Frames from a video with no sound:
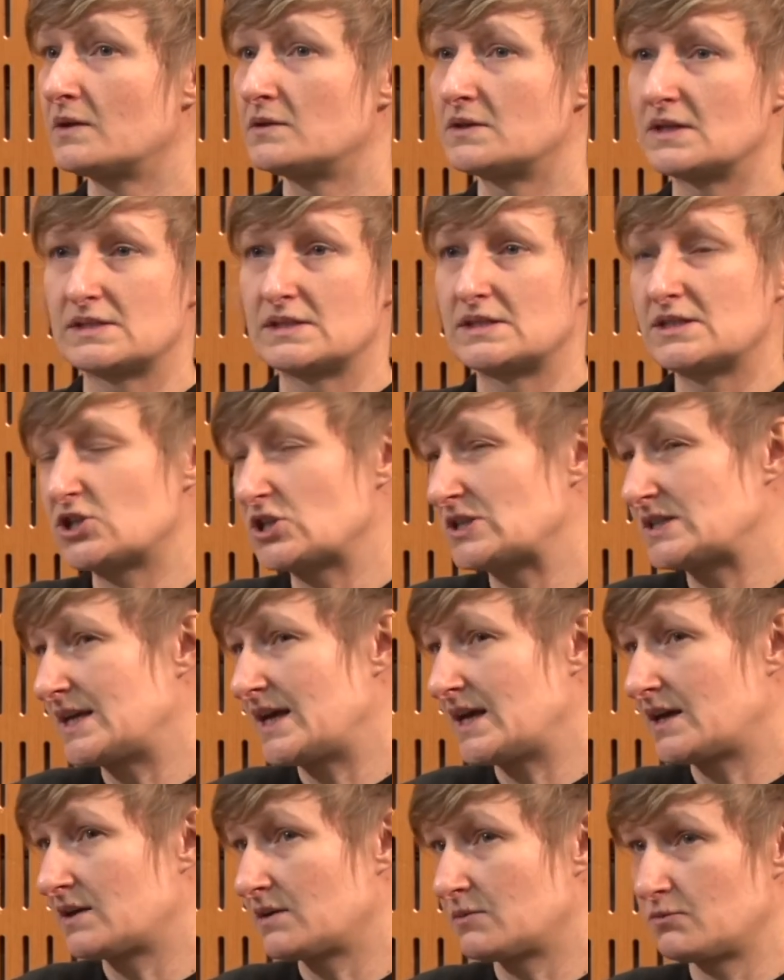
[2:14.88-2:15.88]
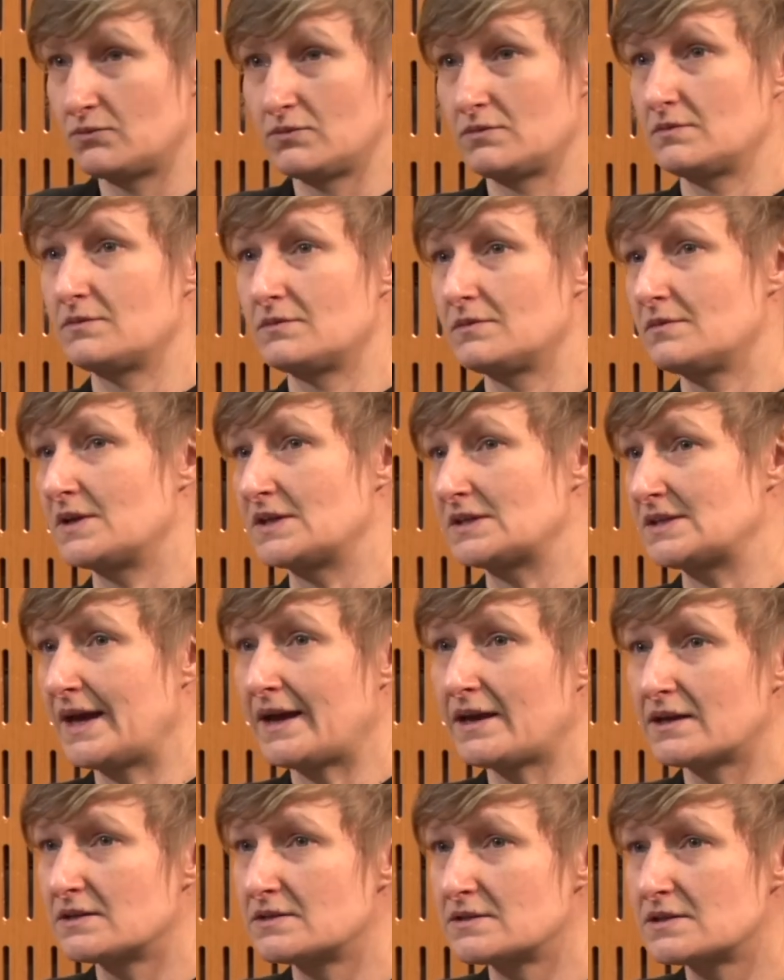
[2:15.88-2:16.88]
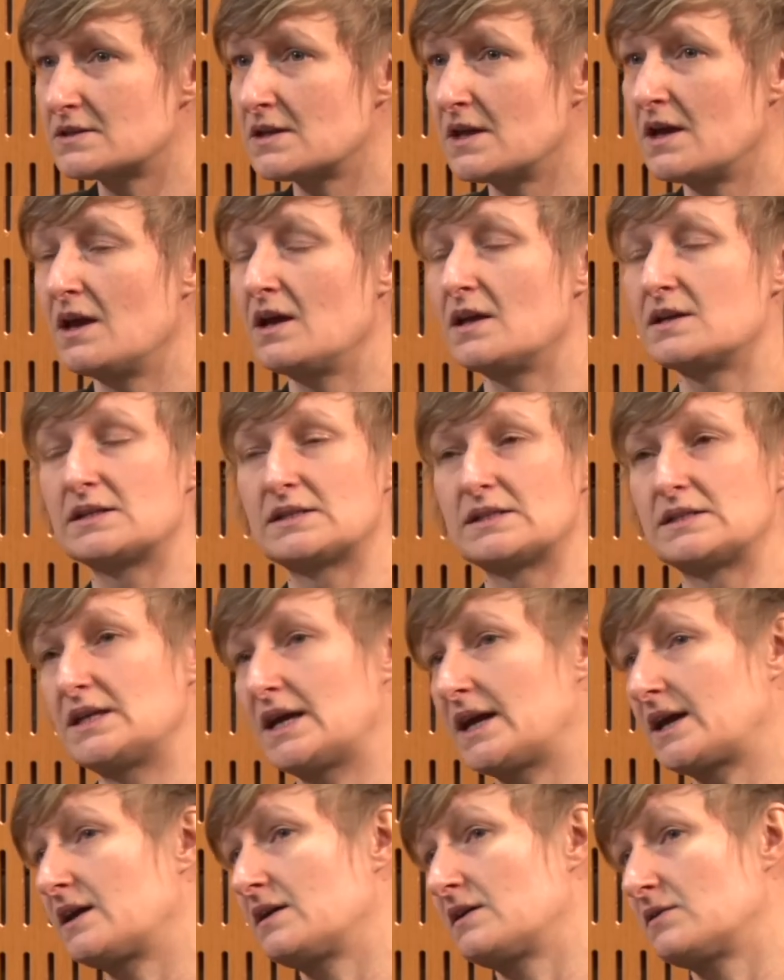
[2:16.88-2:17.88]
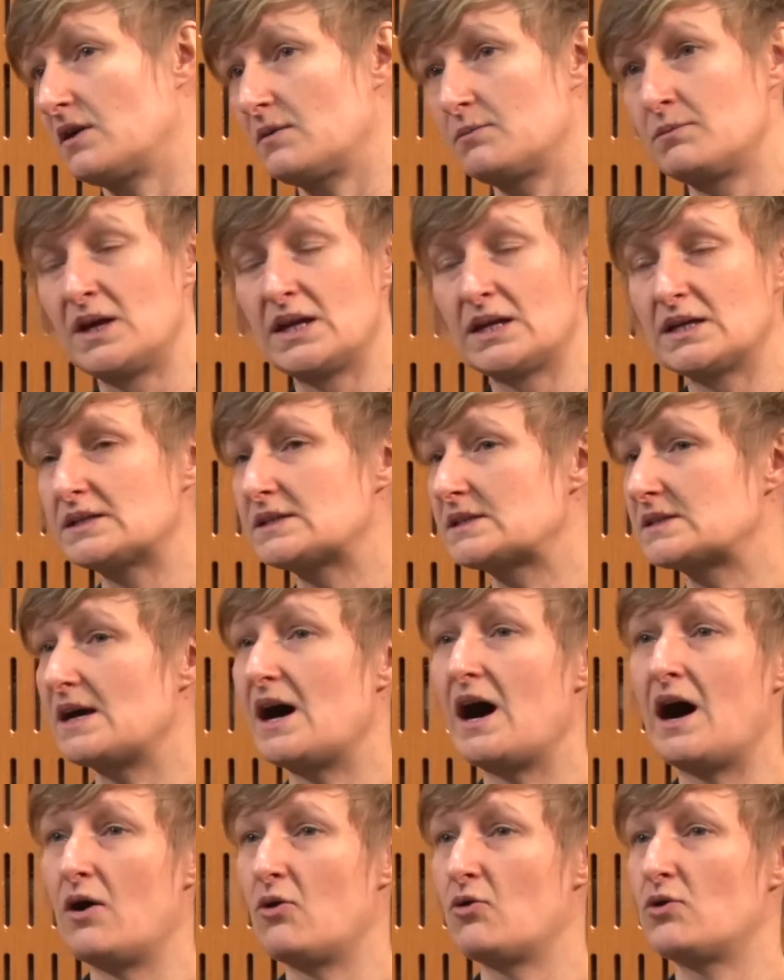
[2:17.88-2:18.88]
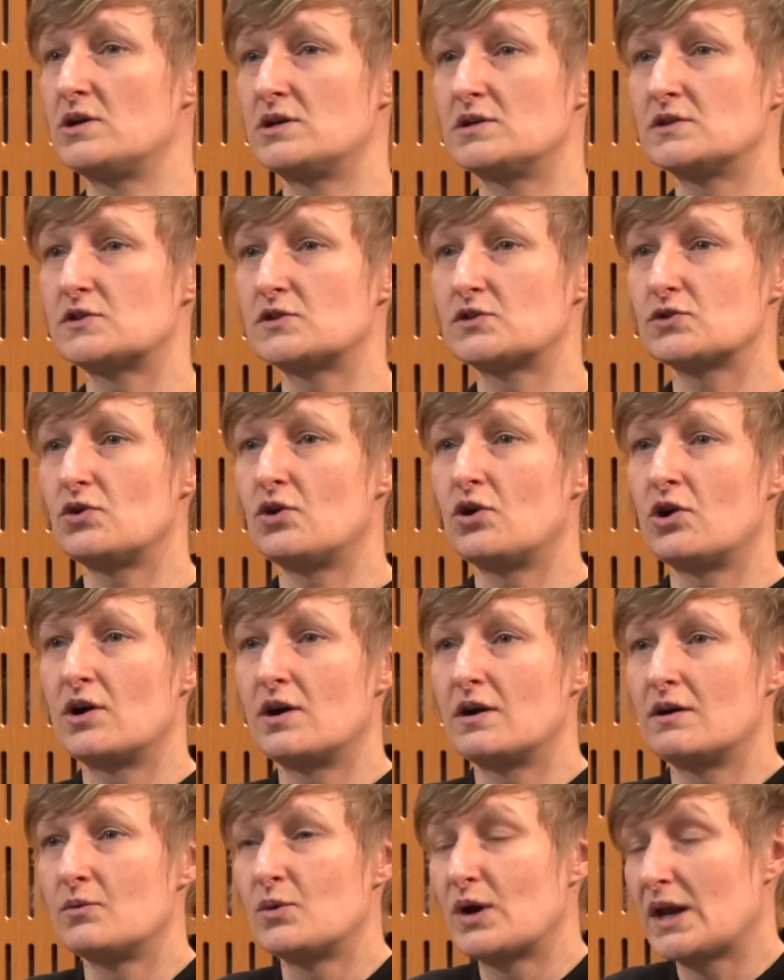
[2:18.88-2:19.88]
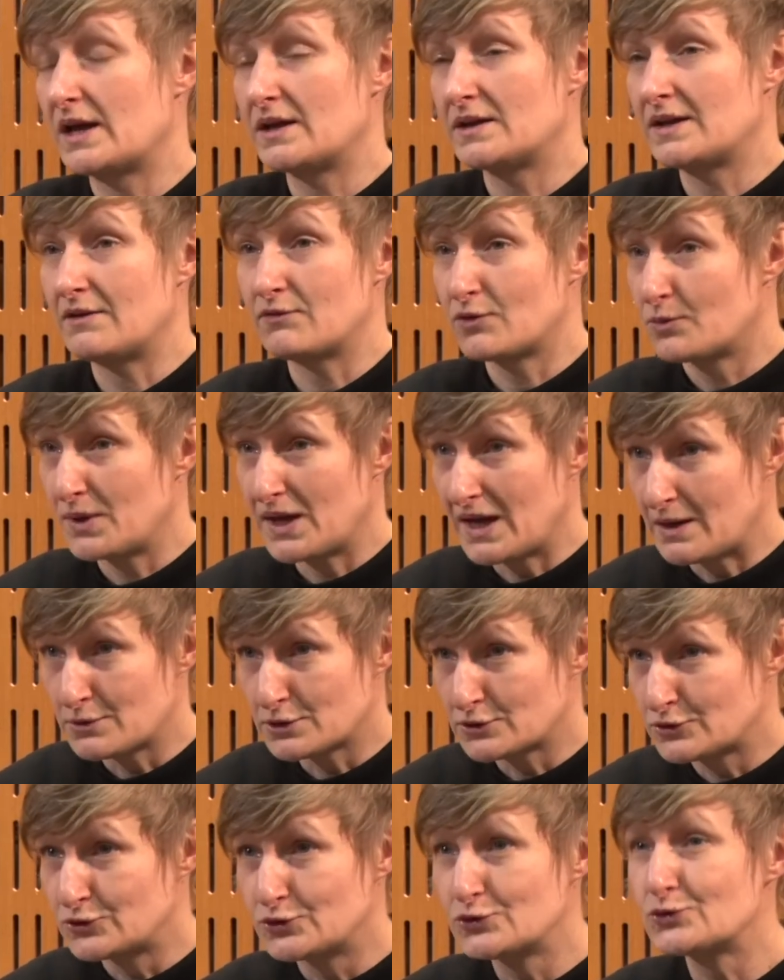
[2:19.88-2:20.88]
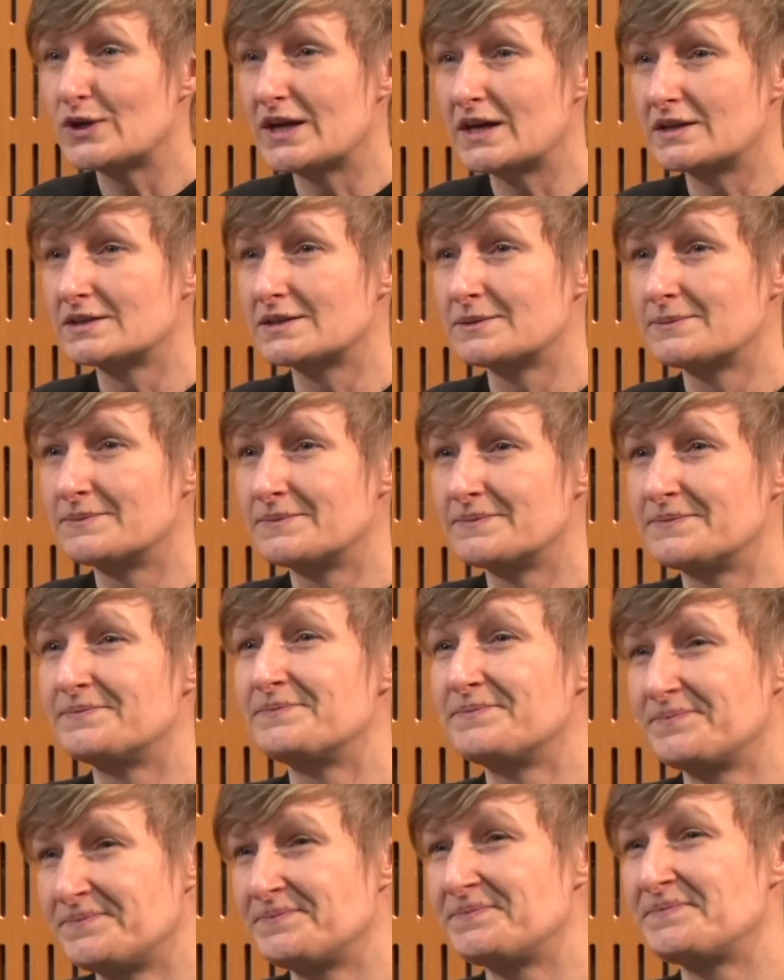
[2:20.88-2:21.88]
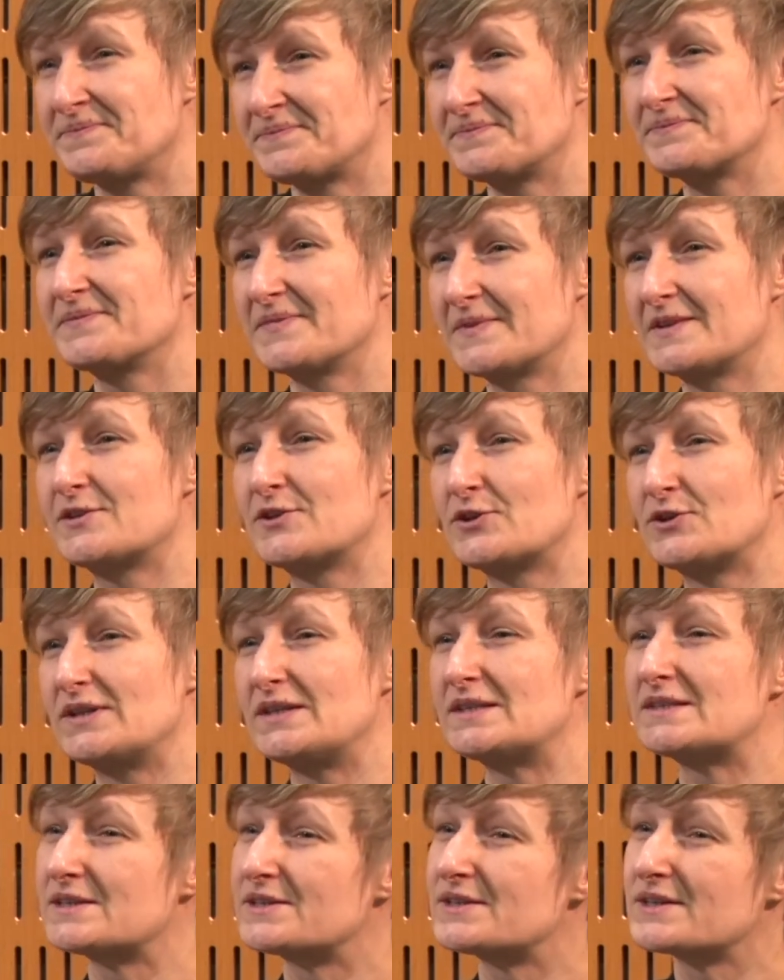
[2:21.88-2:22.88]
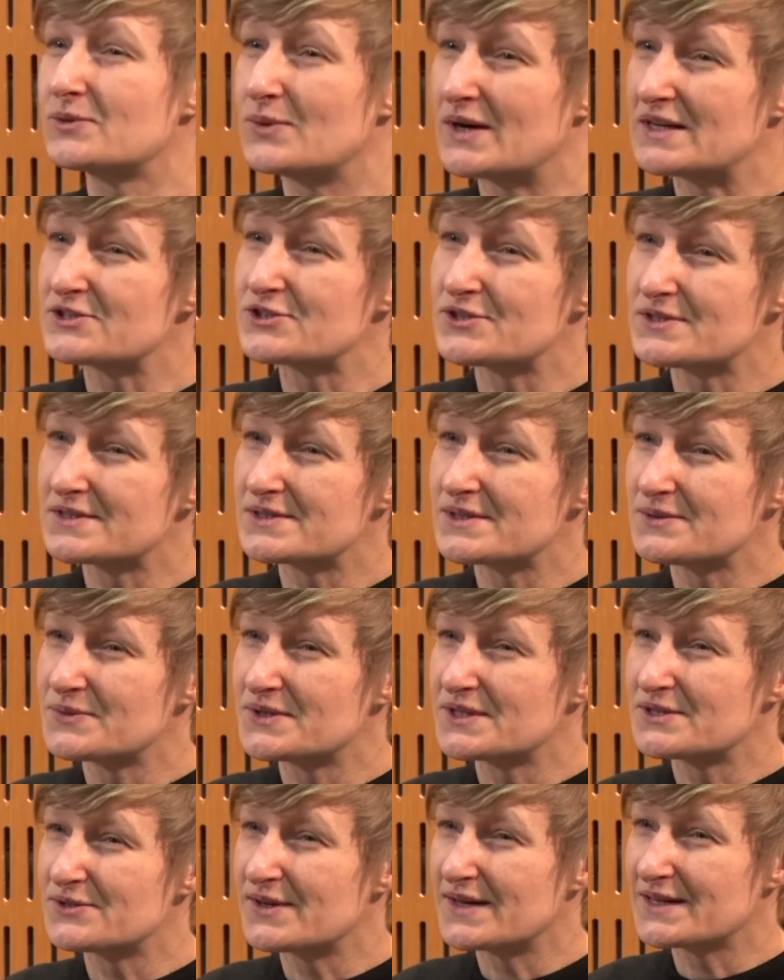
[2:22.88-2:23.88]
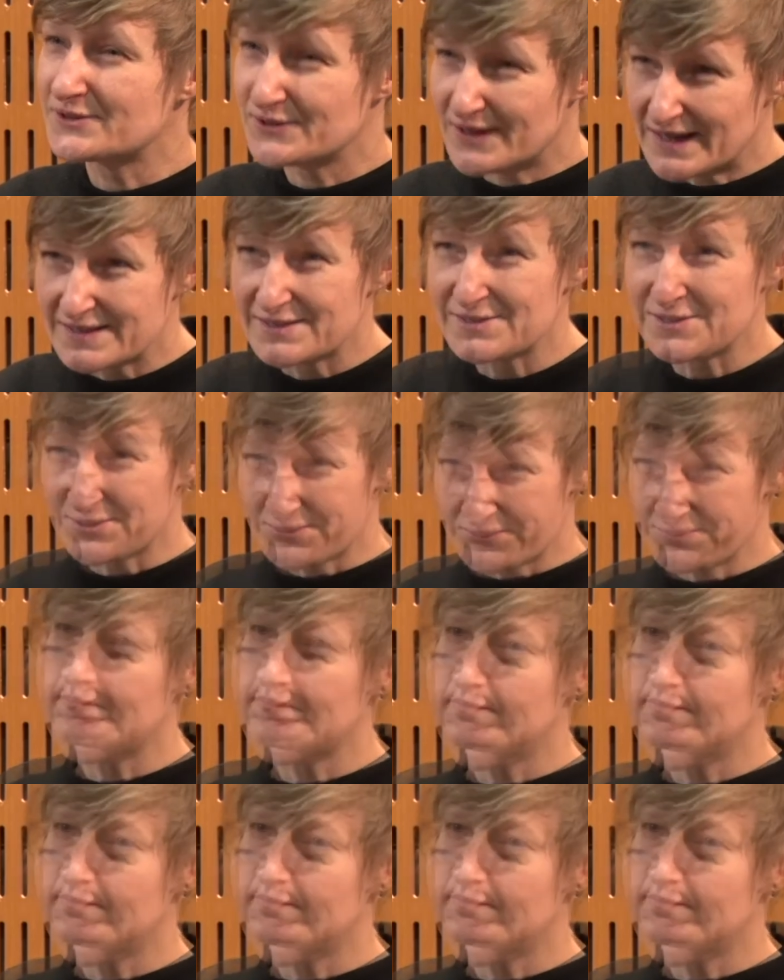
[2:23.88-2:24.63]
Does it just take a second? Does it take minutes, hours, or will I never be able to do that? So these are the questions that we are trying to answer.